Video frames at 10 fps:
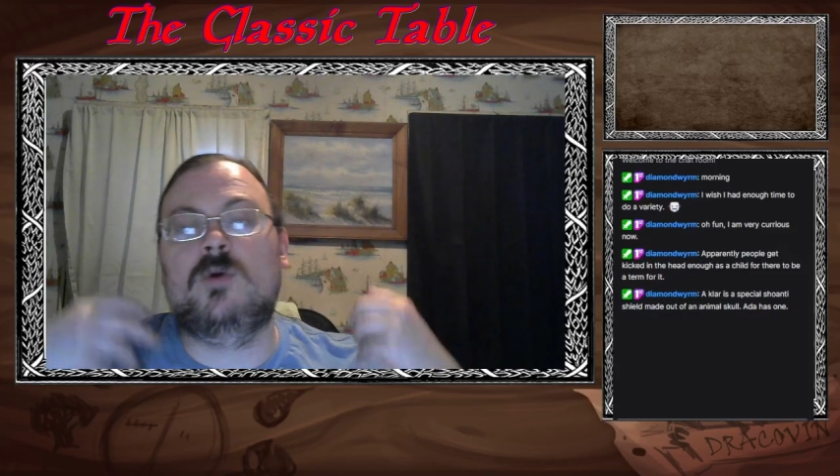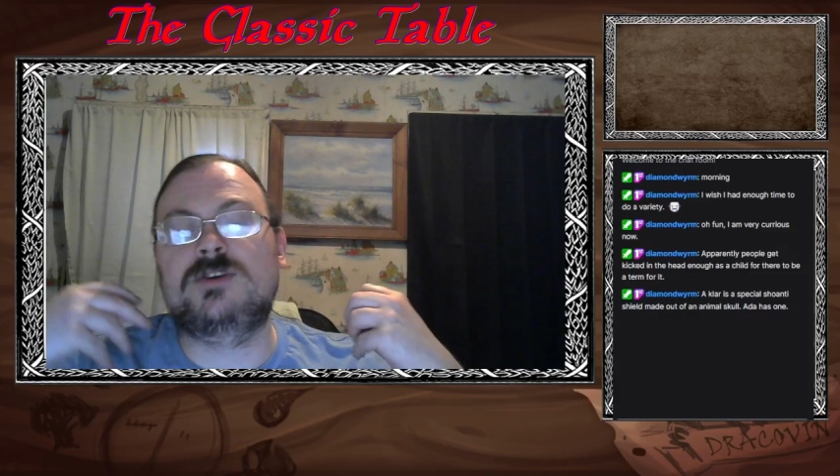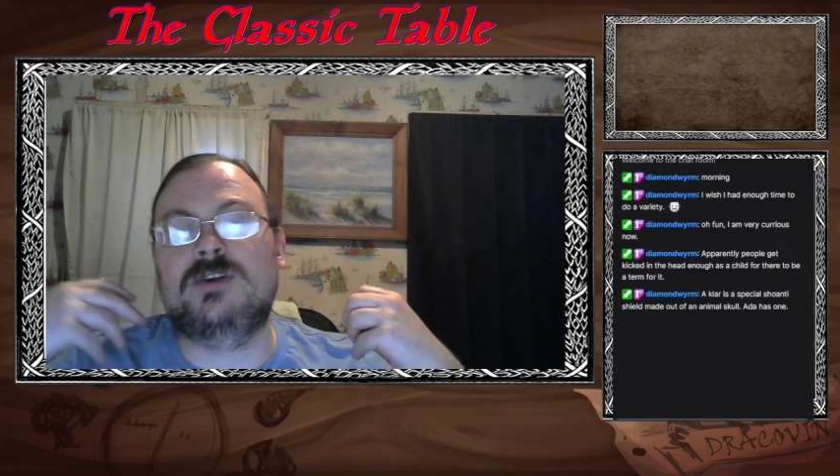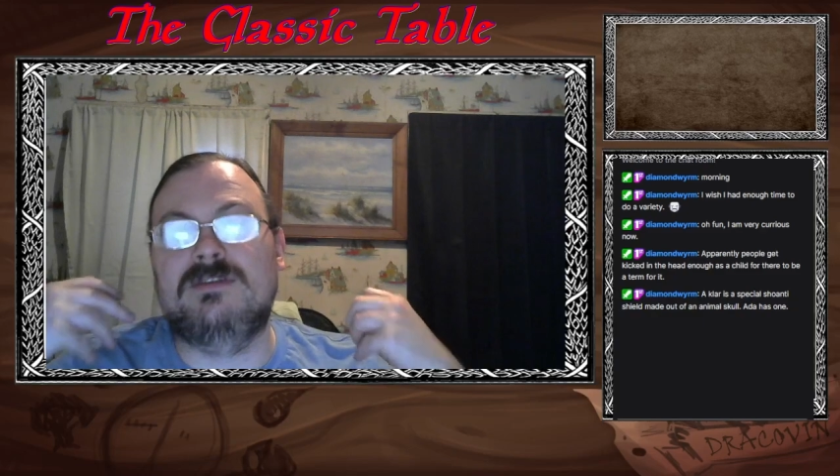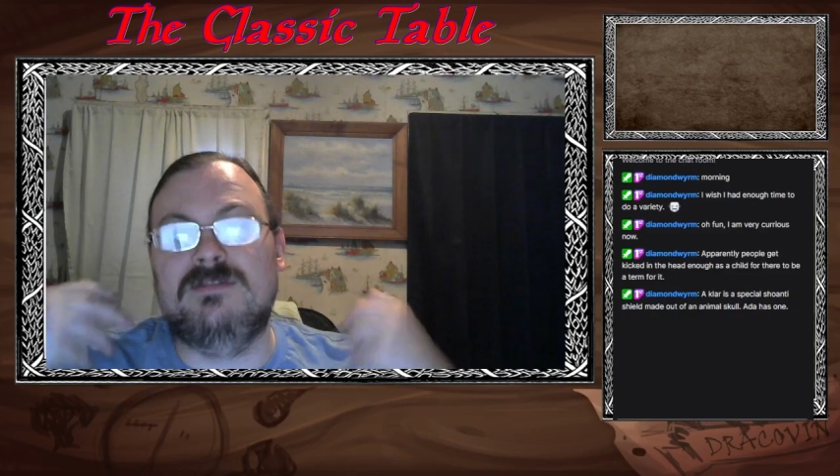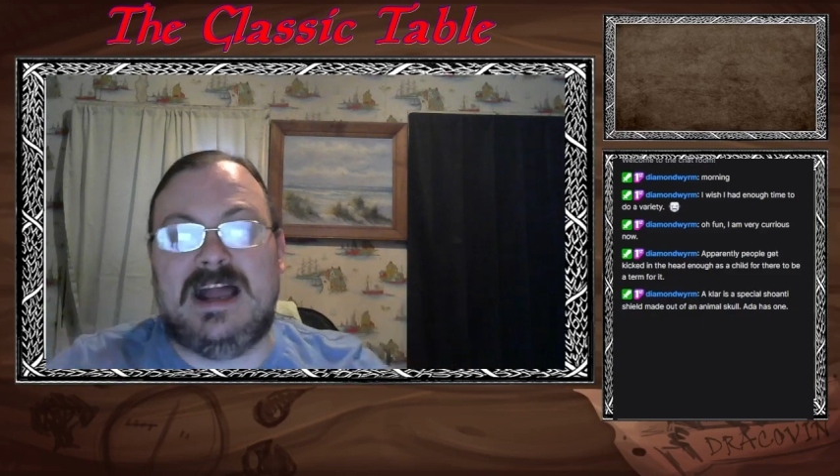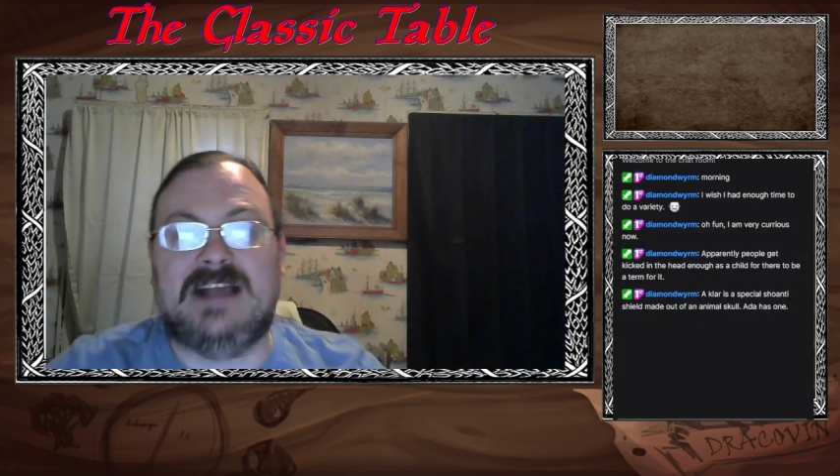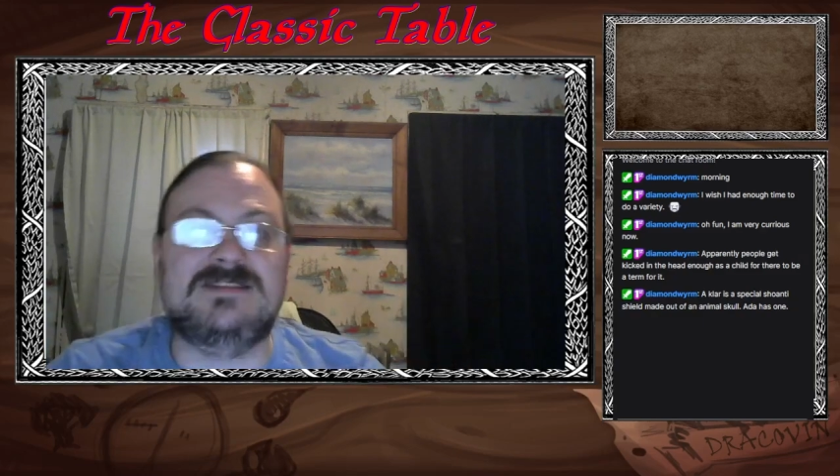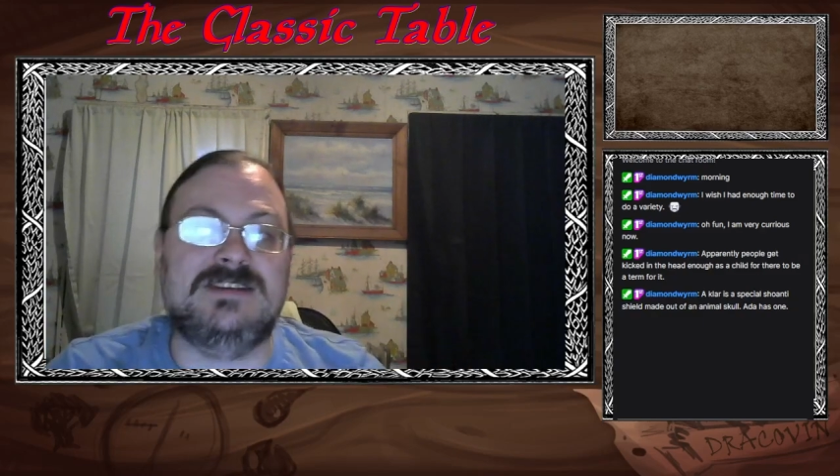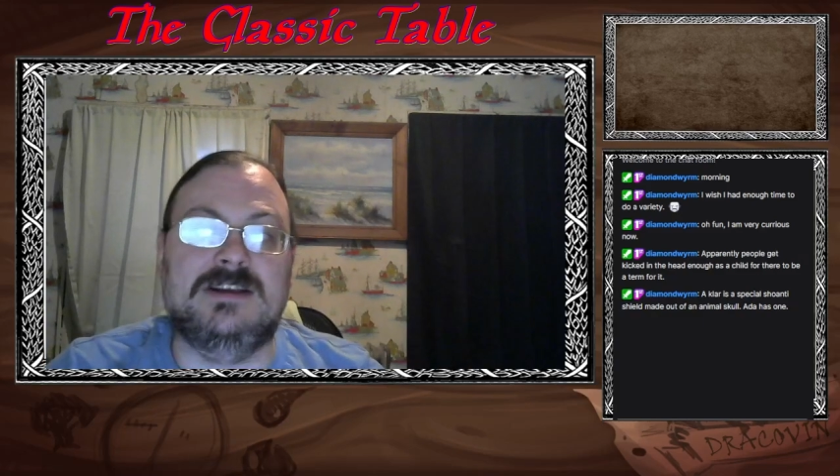portion of the
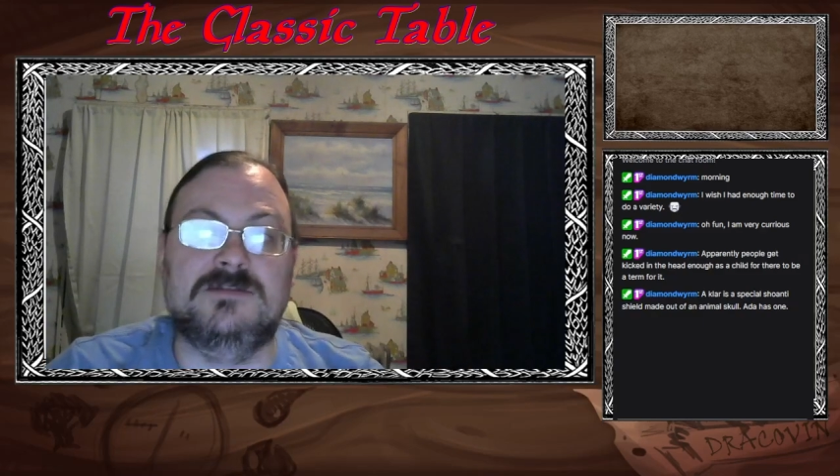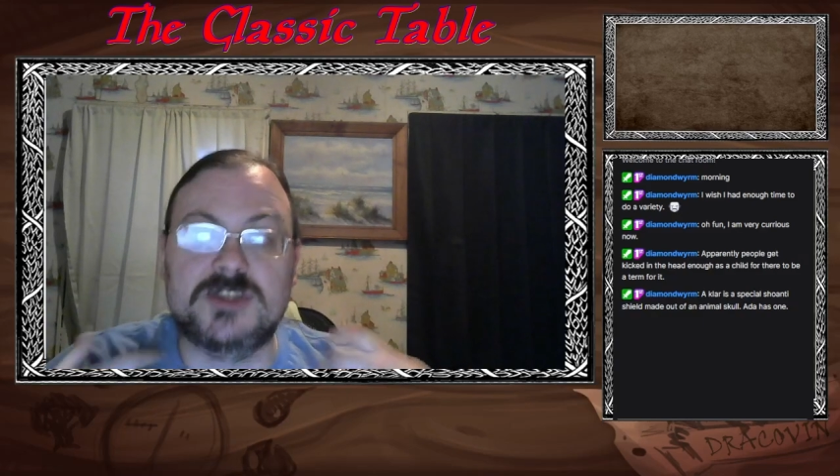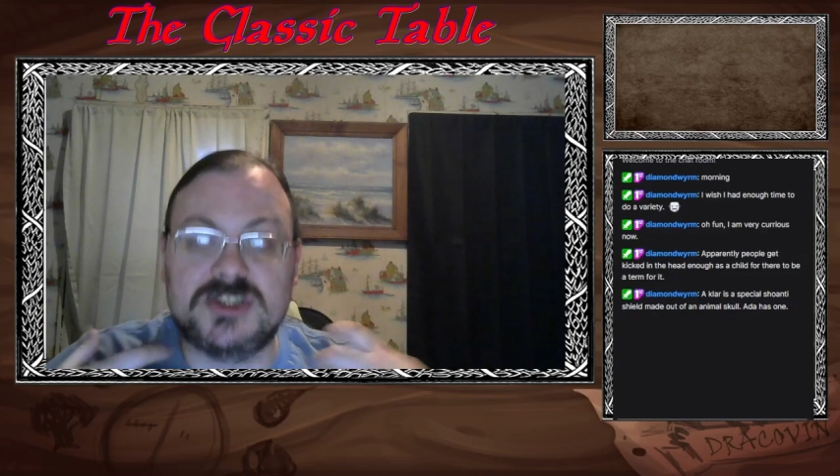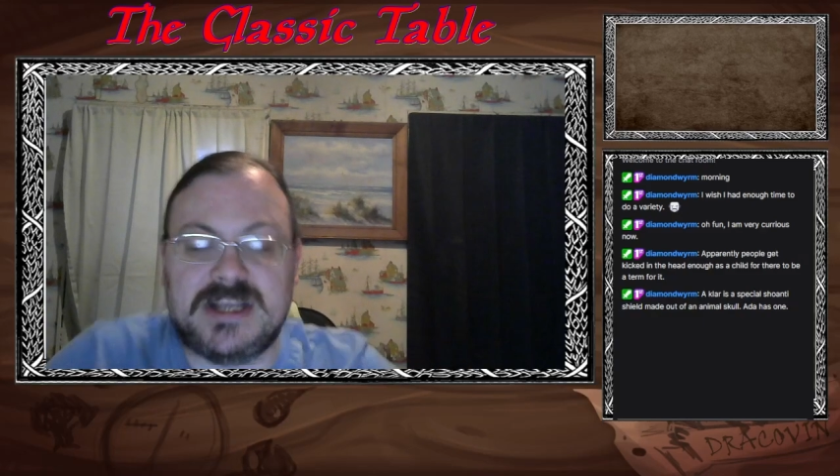Vastia